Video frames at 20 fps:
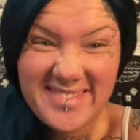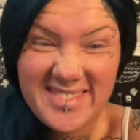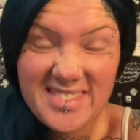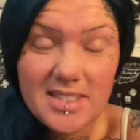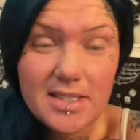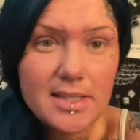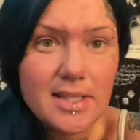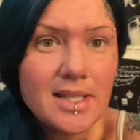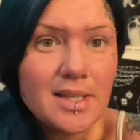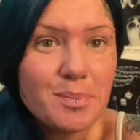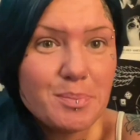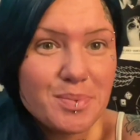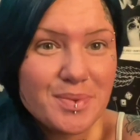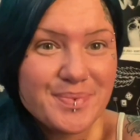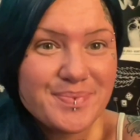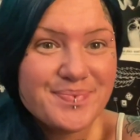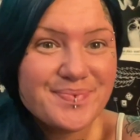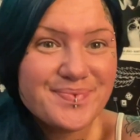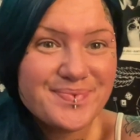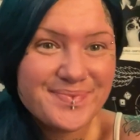Sleep?
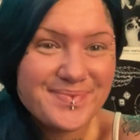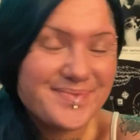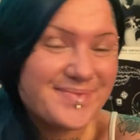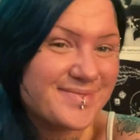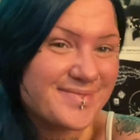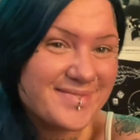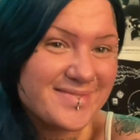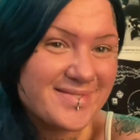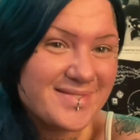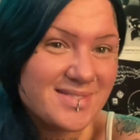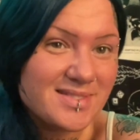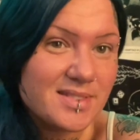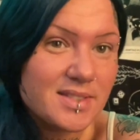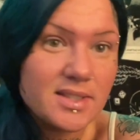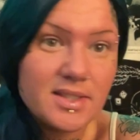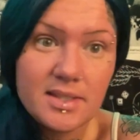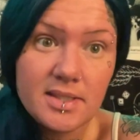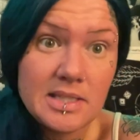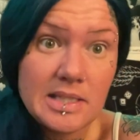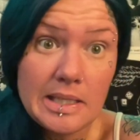
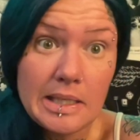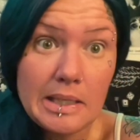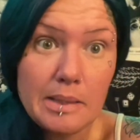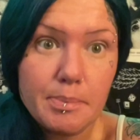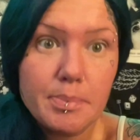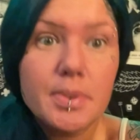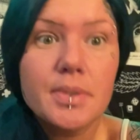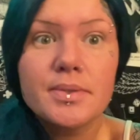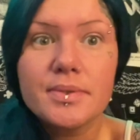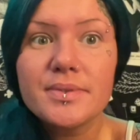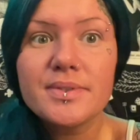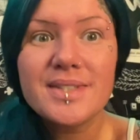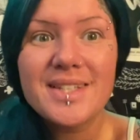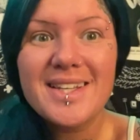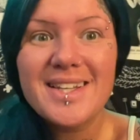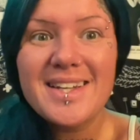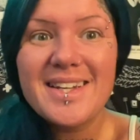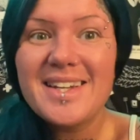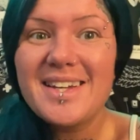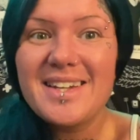Sleep.
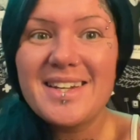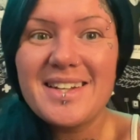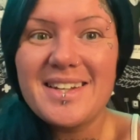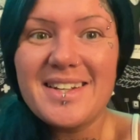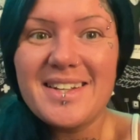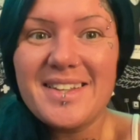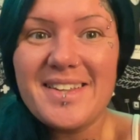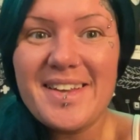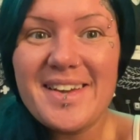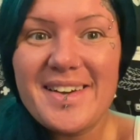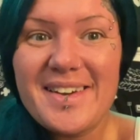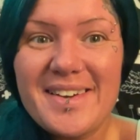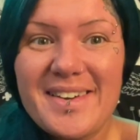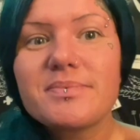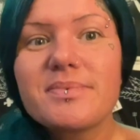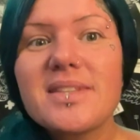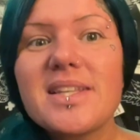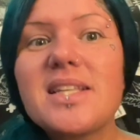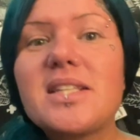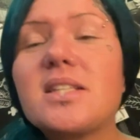Yeah.
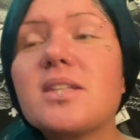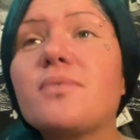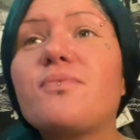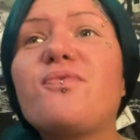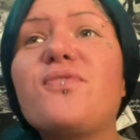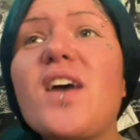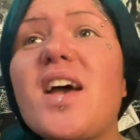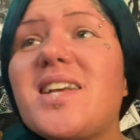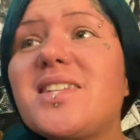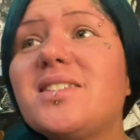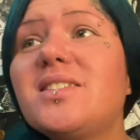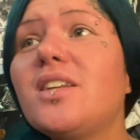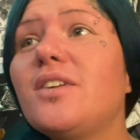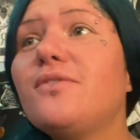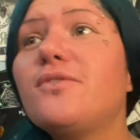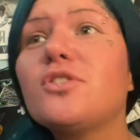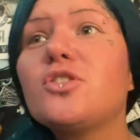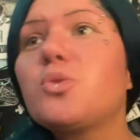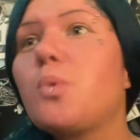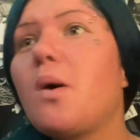Fasting
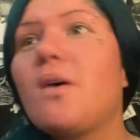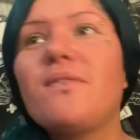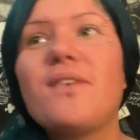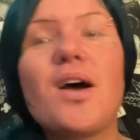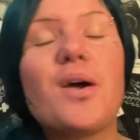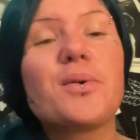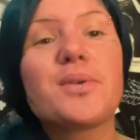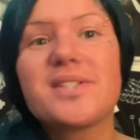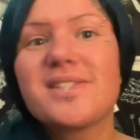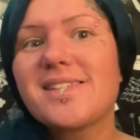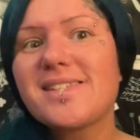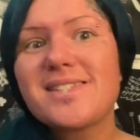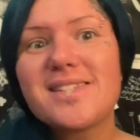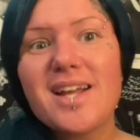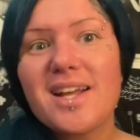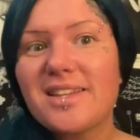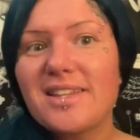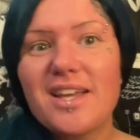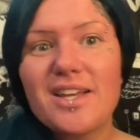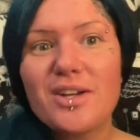for 12 hours is
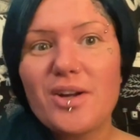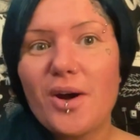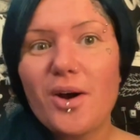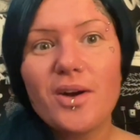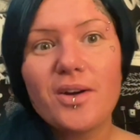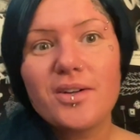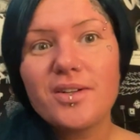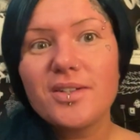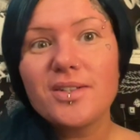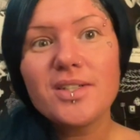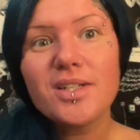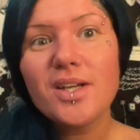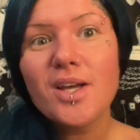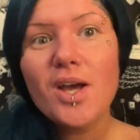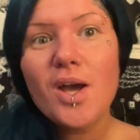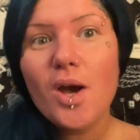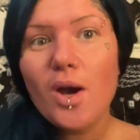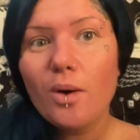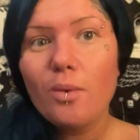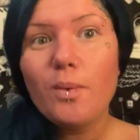not that hard
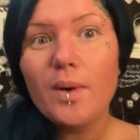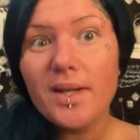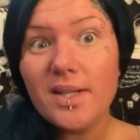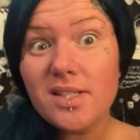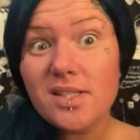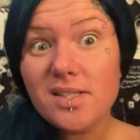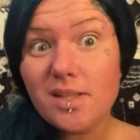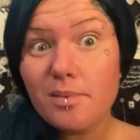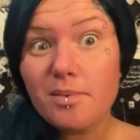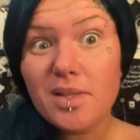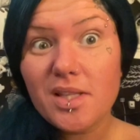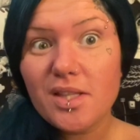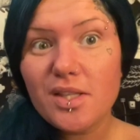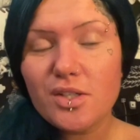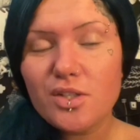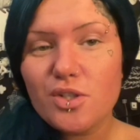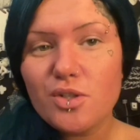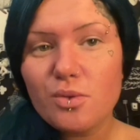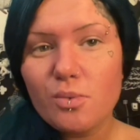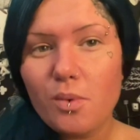when it's something
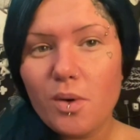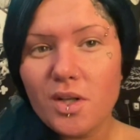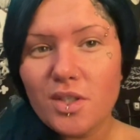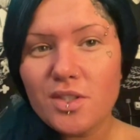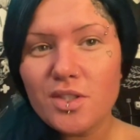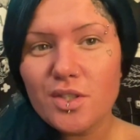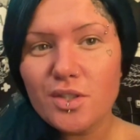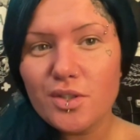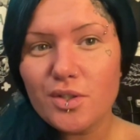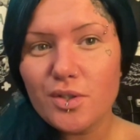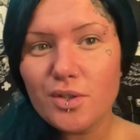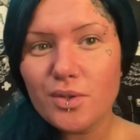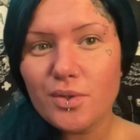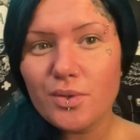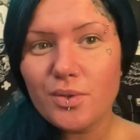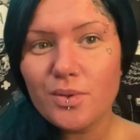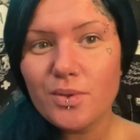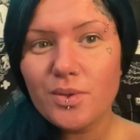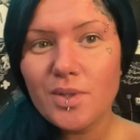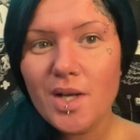that you want to
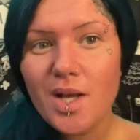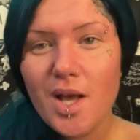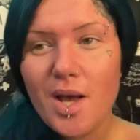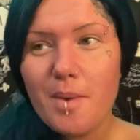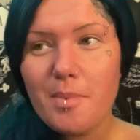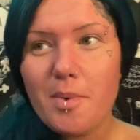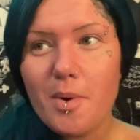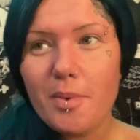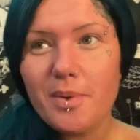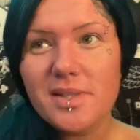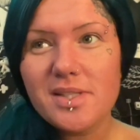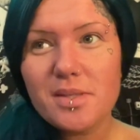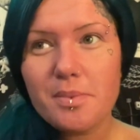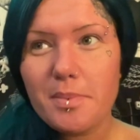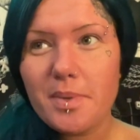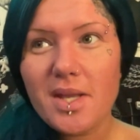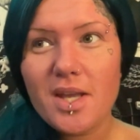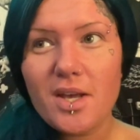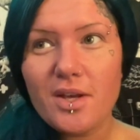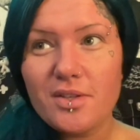do. But when
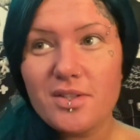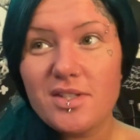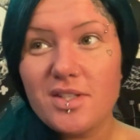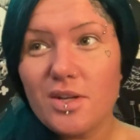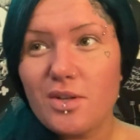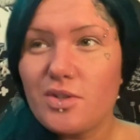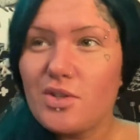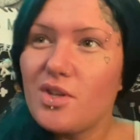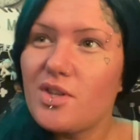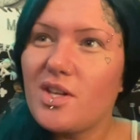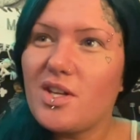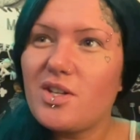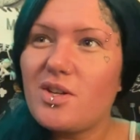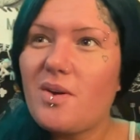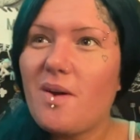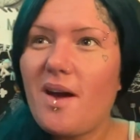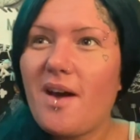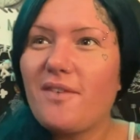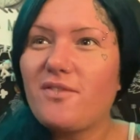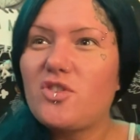somebody else tells you that you
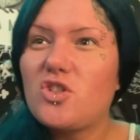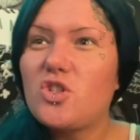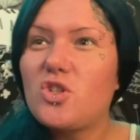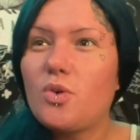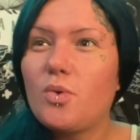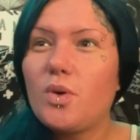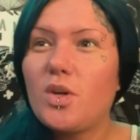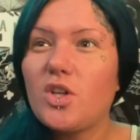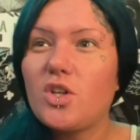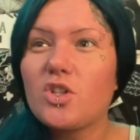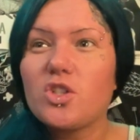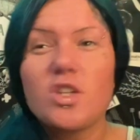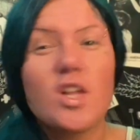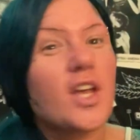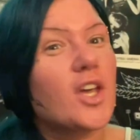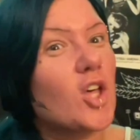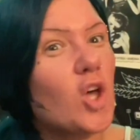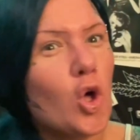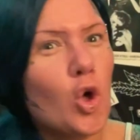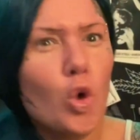have to do it, you're
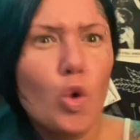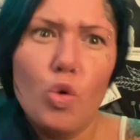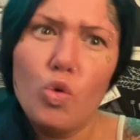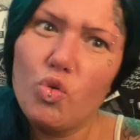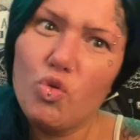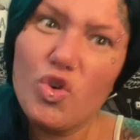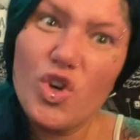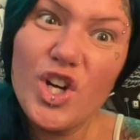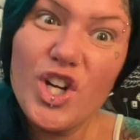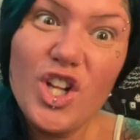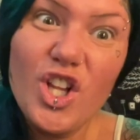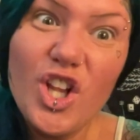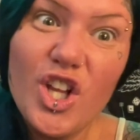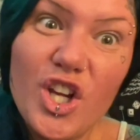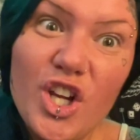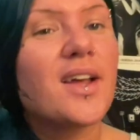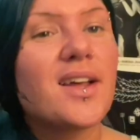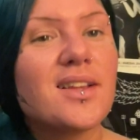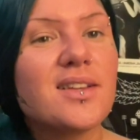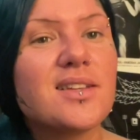like, oh,
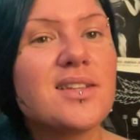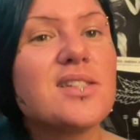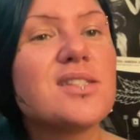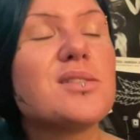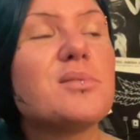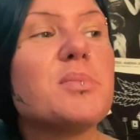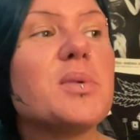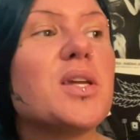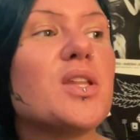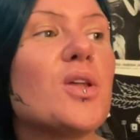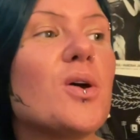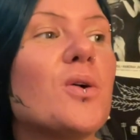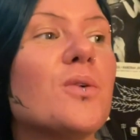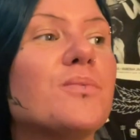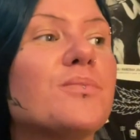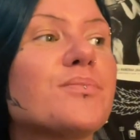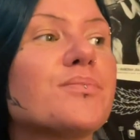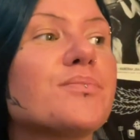really? At least me, though.